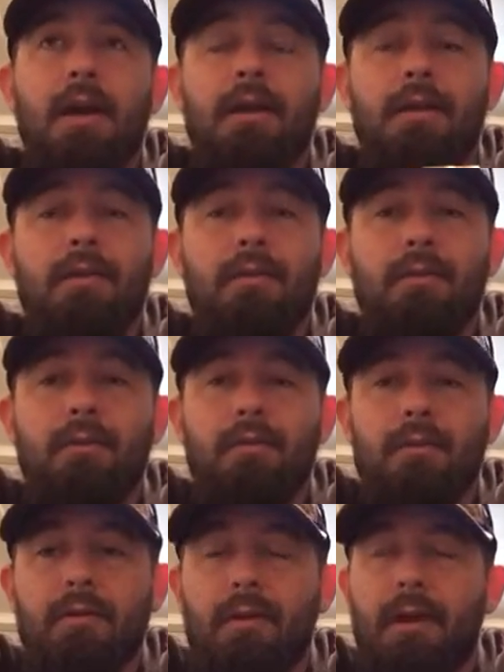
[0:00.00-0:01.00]
And I
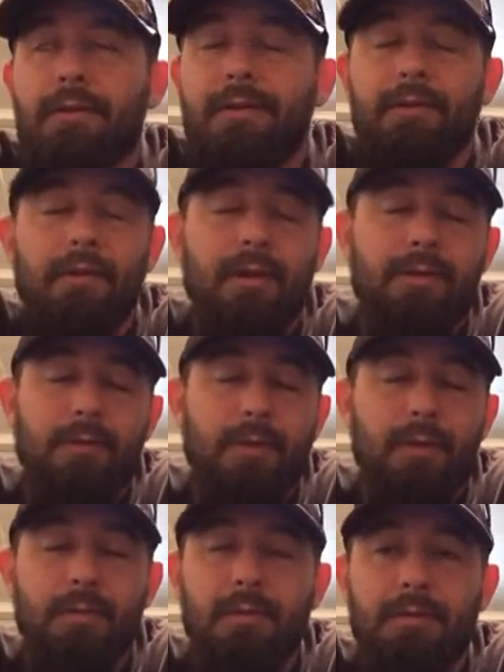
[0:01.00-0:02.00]
know lots and lots of
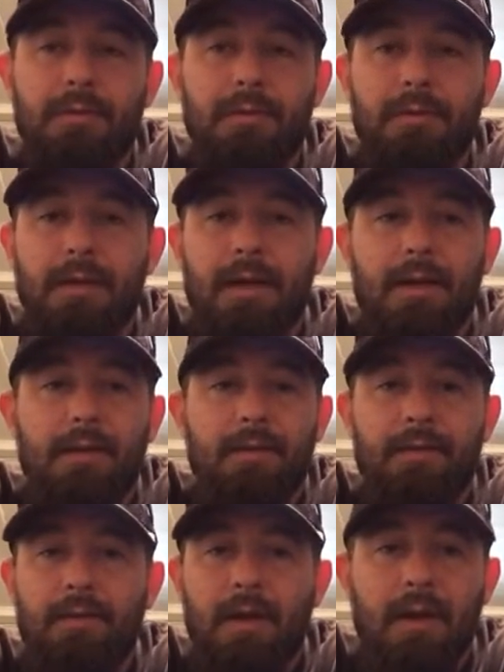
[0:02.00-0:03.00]
people have